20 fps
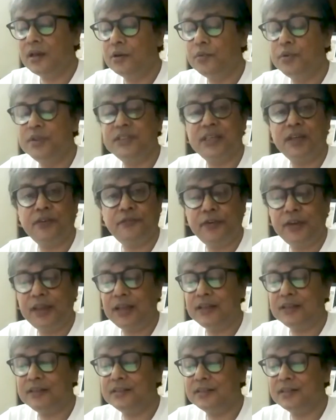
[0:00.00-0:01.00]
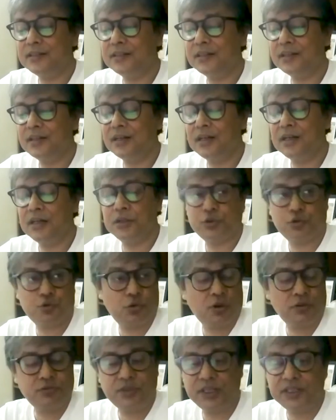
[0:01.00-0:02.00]
which I felt
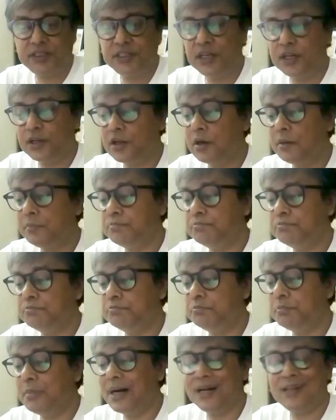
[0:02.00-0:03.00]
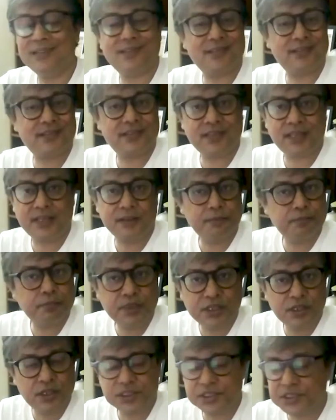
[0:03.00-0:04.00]
throughout the year of masks and
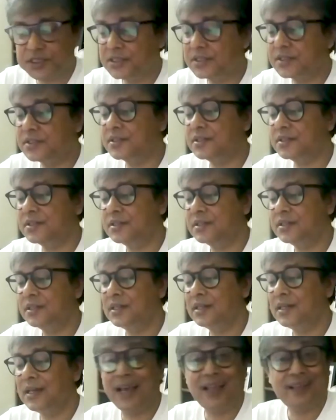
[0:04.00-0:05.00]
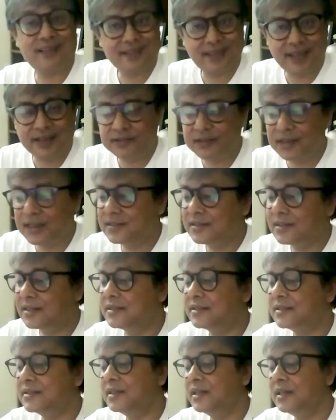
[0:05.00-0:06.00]
precautions and
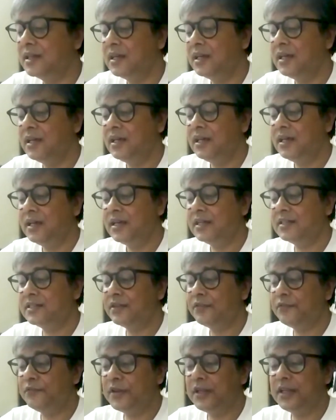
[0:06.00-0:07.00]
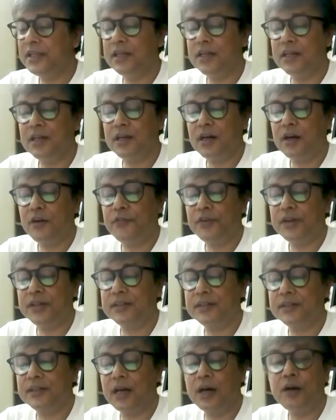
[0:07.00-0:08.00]
sanitizers. It is a feeling of
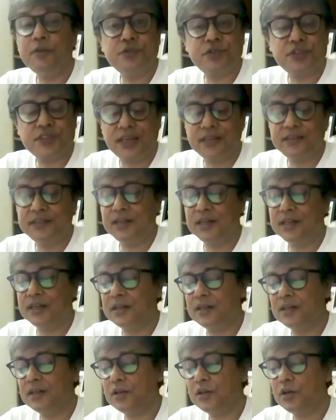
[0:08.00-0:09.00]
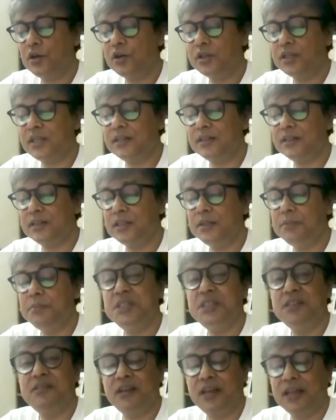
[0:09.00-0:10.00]
an outsider or an
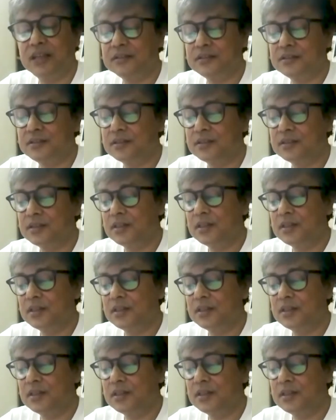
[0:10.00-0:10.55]
immigrant.